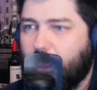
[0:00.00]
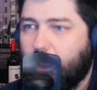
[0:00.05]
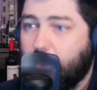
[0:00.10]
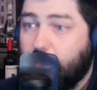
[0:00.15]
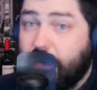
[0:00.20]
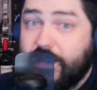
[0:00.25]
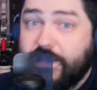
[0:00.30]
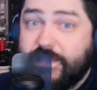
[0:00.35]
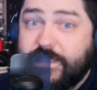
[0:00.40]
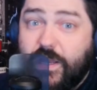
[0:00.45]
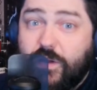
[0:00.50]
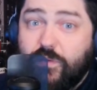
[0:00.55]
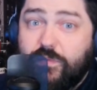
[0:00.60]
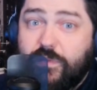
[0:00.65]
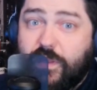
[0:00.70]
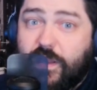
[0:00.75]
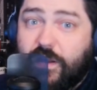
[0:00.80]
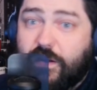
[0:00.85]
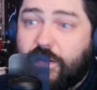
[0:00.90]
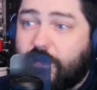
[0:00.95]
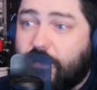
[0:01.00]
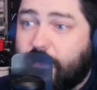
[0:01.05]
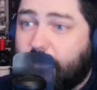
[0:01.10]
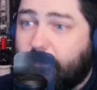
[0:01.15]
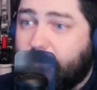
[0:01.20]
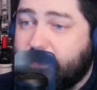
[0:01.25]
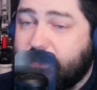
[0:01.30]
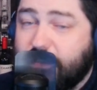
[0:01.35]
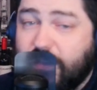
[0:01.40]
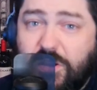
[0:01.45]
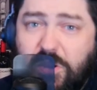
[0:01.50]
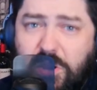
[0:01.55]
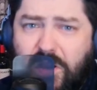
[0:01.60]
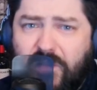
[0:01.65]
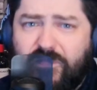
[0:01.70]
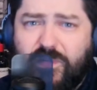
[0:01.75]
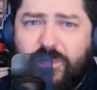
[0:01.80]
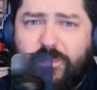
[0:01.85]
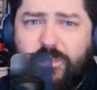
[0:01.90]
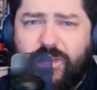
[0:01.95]
But it's out there. It's
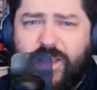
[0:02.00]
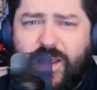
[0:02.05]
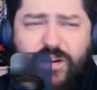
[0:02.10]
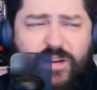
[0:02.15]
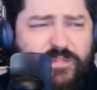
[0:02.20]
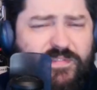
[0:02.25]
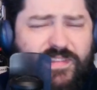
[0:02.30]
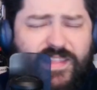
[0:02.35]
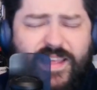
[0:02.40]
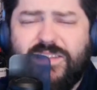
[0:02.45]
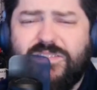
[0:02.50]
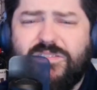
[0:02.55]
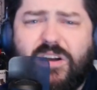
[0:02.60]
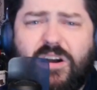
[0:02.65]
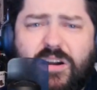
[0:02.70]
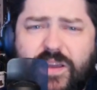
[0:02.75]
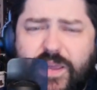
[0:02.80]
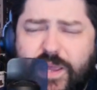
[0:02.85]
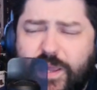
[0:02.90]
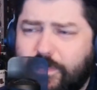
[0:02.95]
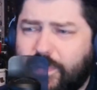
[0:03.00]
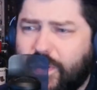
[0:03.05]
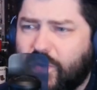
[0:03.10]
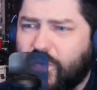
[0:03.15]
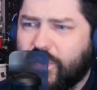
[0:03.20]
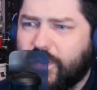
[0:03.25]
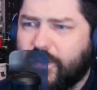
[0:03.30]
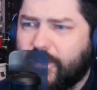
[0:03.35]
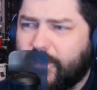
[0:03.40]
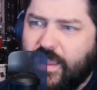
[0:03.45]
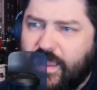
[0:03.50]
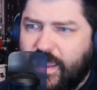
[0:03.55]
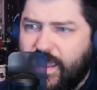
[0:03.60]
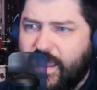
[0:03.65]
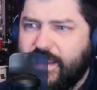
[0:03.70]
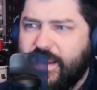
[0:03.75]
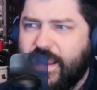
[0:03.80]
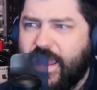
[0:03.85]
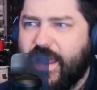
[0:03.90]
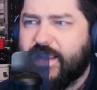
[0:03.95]
uncomfortable. I don't even like talking about it.
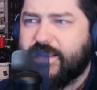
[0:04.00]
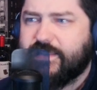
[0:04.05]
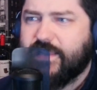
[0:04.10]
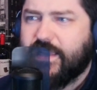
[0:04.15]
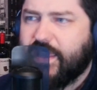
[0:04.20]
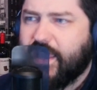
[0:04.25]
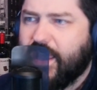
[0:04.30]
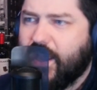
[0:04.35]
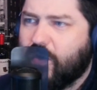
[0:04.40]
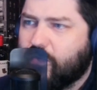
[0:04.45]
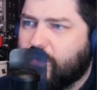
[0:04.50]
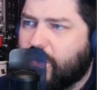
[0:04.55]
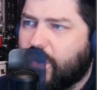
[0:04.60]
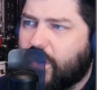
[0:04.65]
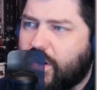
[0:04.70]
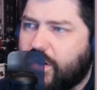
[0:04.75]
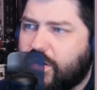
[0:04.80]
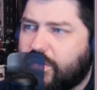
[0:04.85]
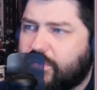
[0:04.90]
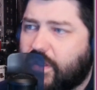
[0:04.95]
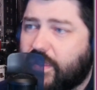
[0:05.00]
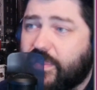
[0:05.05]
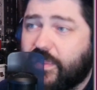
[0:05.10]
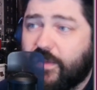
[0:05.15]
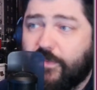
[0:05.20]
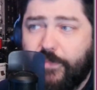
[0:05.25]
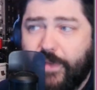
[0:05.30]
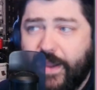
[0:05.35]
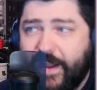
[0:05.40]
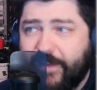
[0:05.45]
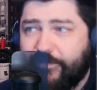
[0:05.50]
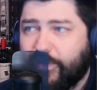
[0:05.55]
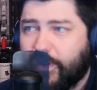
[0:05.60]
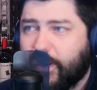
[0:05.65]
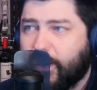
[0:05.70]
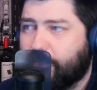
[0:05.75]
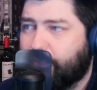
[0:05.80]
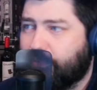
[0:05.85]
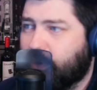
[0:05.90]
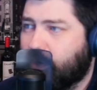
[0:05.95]
An X account called The
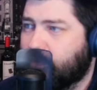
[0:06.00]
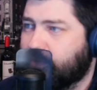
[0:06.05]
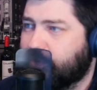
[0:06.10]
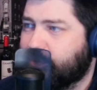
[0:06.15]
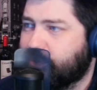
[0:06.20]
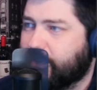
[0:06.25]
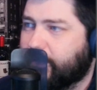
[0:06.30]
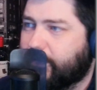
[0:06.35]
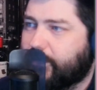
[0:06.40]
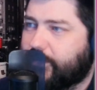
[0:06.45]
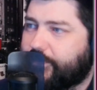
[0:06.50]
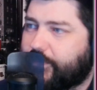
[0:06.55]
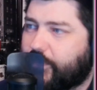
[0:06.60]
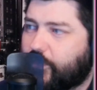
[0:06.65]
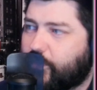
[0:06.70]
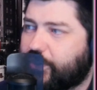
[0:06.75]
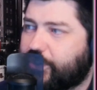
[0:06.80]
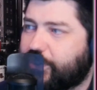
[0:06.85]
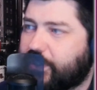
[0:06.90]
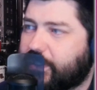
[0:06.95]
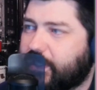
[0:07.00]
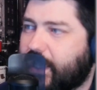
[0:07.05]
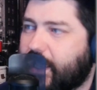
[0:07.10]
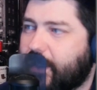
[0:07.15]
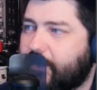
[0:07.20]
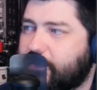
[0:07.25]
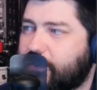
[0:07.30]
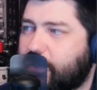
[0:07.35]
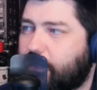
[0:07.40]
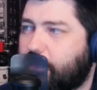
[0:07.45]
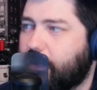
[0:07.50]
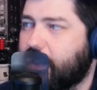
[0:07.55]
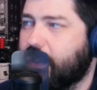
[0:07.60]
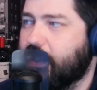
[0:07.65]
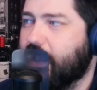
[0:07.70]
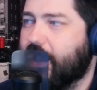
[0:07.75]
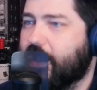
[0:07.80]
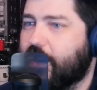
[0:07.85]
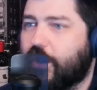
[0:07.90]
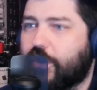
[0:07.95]
Maverick Approach, which claims to
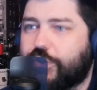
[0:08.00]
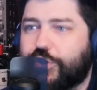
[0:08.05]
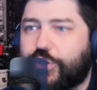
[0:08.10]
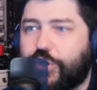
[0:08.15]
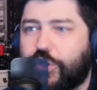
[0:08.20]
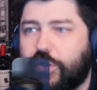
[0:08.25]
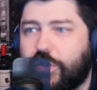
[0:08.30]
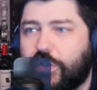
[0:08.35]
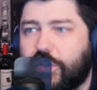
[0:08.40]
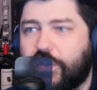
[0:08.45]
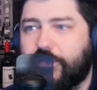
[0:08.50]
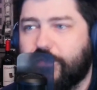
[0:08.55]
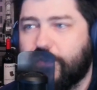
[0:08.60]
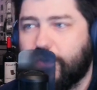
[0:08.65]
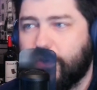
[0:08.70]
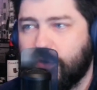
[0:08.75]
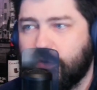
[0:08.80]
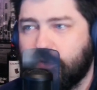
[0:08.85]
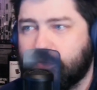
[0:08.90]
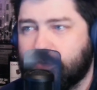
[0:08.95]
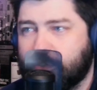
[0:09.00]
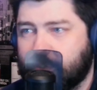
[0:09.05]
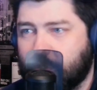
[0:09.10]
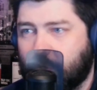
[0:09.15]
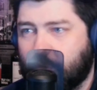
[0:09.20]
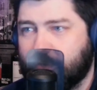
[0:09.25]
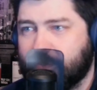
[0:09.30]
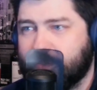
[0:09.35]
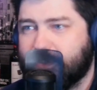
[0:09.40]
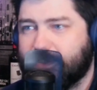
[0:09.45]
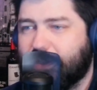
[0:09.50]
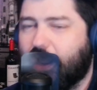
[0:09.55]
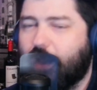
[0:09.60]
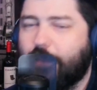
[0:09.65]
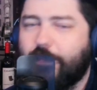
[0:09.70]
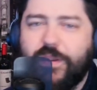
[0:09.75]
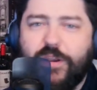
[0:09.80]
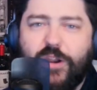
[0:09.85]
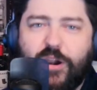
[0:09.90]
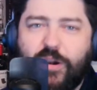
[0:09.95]
be an alternative news source. I
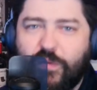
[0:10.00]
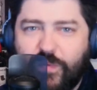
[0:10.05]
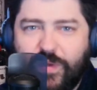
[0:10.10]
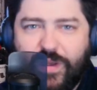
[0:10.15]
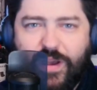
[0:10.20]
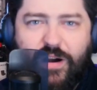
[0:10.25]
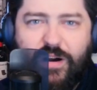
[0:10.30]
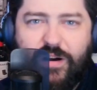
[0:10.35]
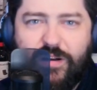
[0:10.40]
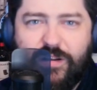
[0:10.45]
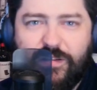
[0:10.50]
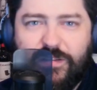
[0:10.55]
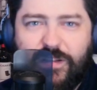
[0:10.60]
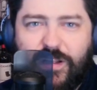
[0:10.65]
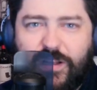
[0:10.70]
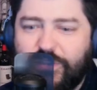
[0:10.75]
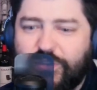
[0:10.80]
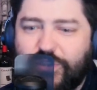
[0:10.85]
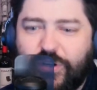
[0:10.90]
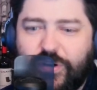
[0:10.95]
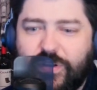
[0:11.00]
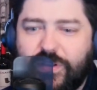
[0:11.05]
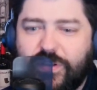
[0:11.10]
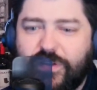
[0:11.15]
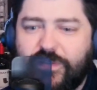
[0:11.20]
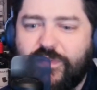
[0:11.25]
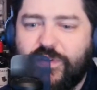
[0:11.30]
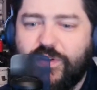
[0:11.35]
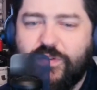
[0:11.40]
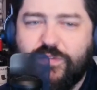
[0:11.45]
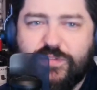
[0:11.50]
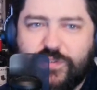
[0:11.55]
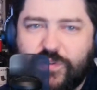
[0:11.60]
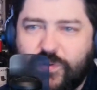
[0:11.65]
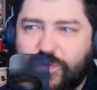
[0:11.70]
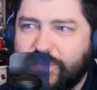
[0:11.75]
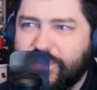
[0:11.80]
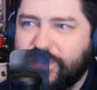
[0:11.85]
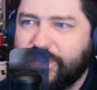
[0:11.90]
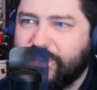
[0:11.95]
mean, aren't we all alternative news
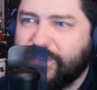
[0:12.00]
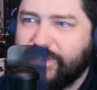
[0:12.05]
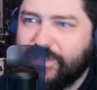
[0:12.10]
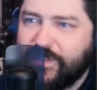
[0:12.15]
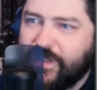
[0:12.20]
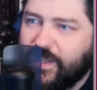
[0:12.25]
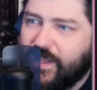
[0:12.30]
sources?